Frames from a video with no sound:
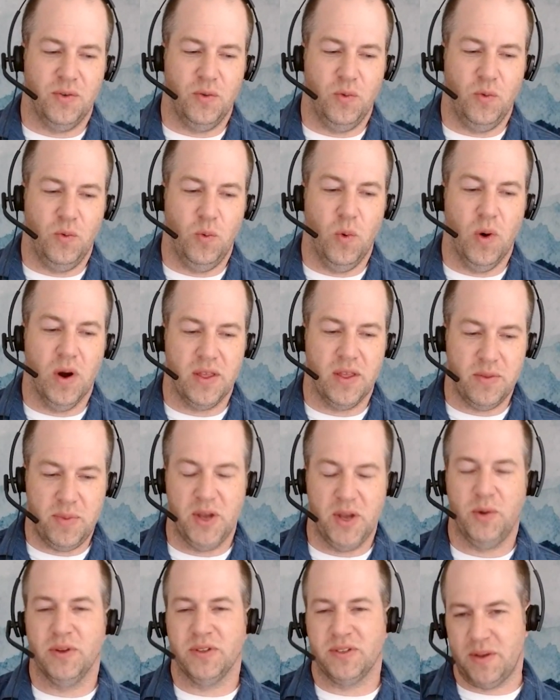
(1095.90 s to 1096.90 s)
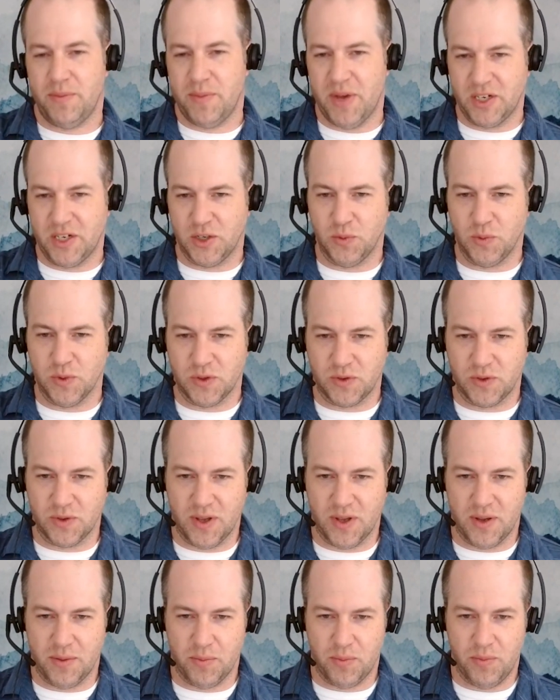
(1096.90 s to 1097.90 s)
one of the big ones I mentioned was
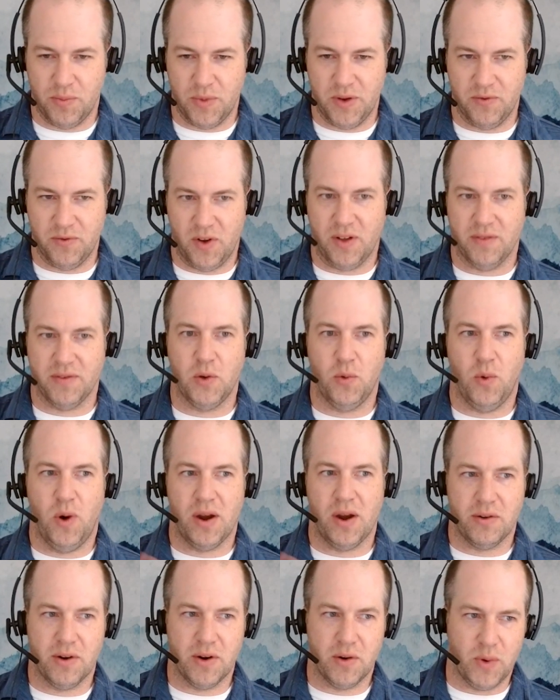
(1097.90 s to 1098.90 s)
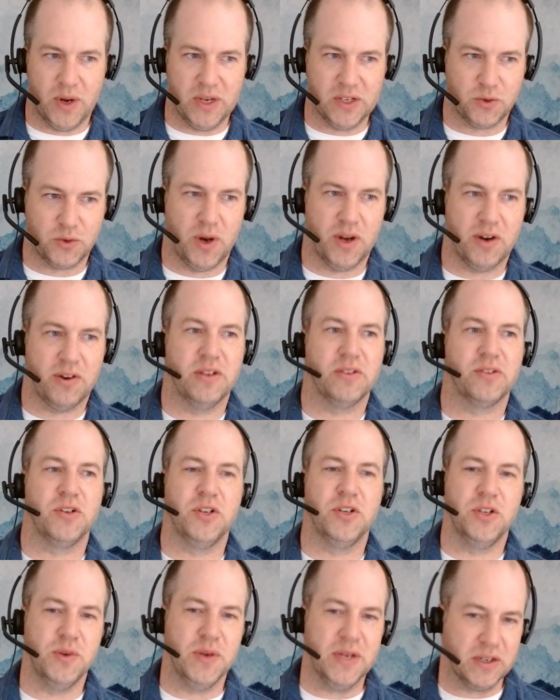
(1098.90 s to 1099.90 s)
involving water and wastewater as a
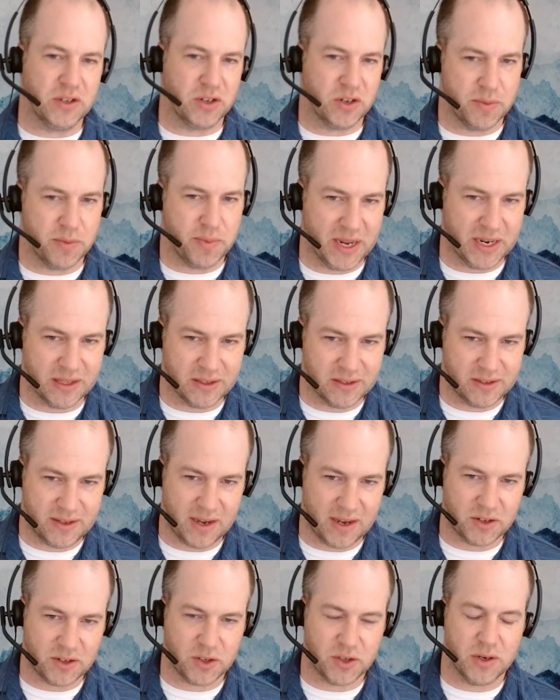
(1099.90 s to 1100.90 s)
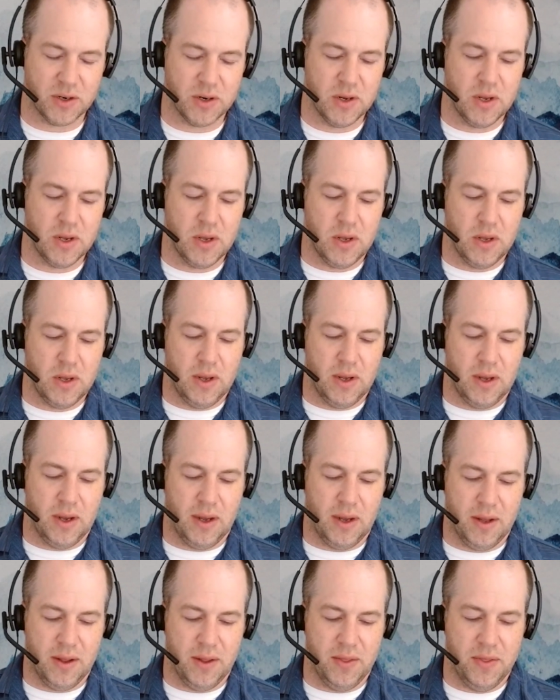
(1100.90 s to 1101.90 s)
new interdependent sector.
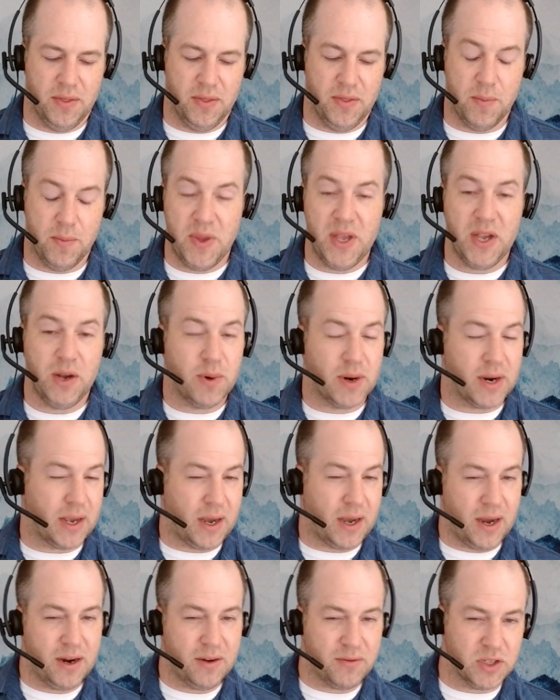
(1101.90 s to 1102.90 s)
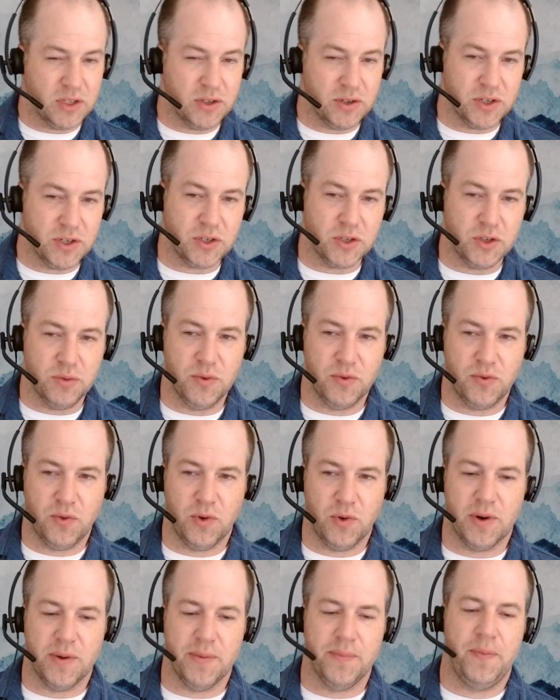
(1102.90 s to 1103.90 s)
The big one I kind of alluded to
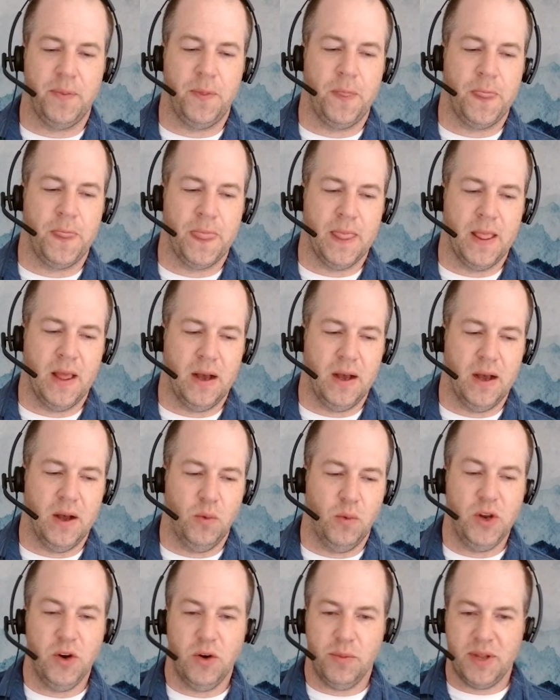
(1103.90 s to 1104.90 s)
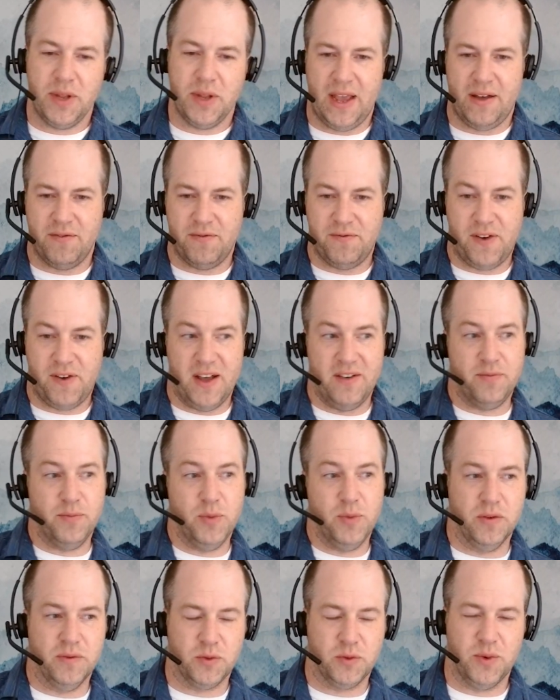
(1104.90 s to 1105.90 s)
before, we normally have 5
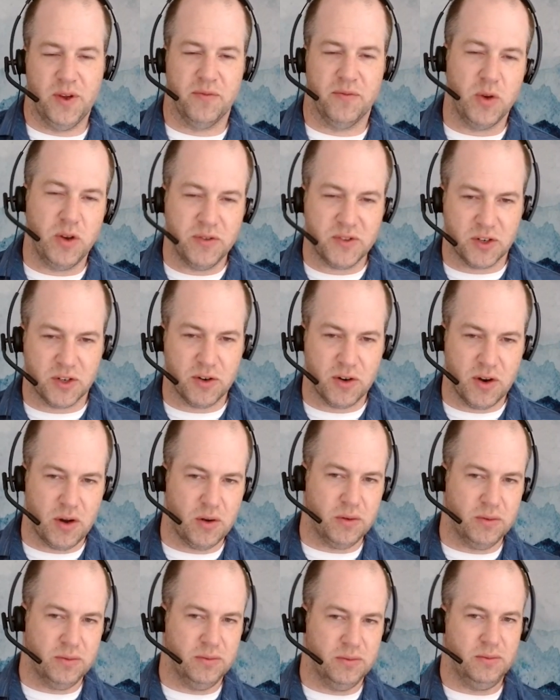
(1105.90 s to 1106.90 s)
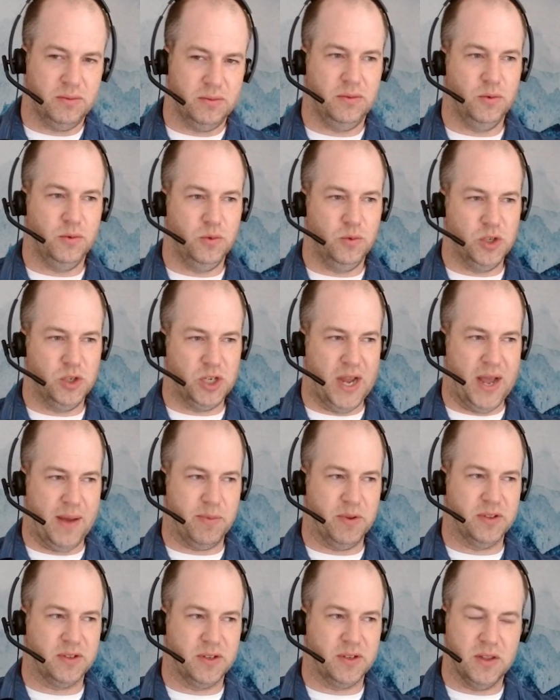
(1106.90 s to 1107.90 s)
moves. We have move 0, which
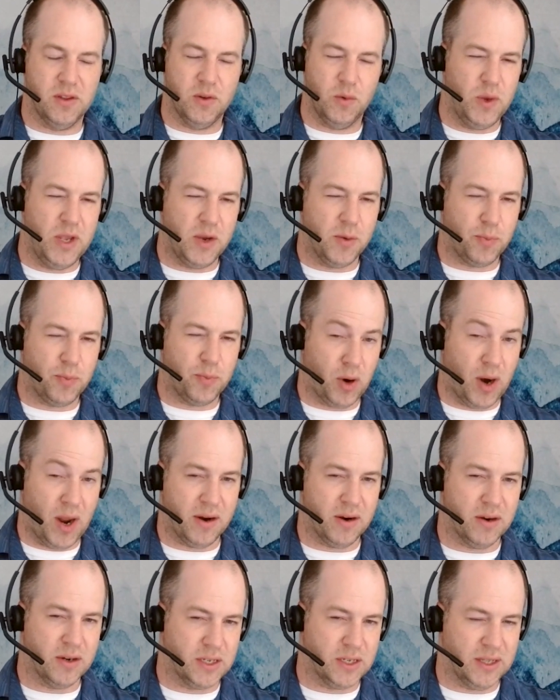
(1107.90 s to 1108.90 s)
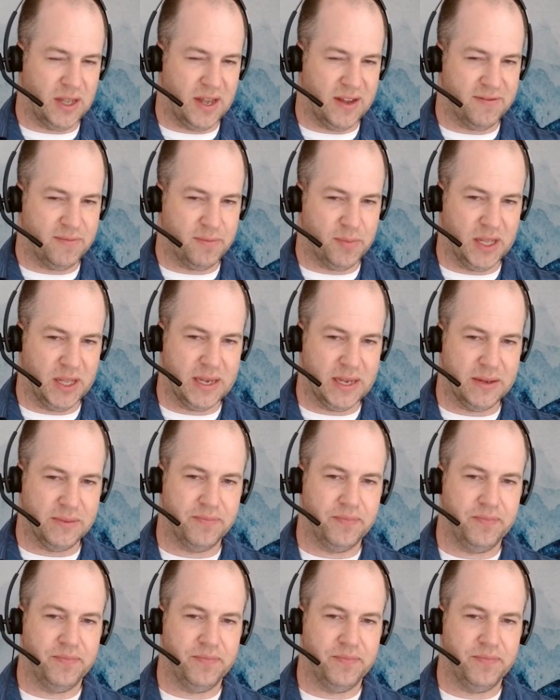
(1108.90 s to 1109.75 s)
happens kind of the week prior to live play.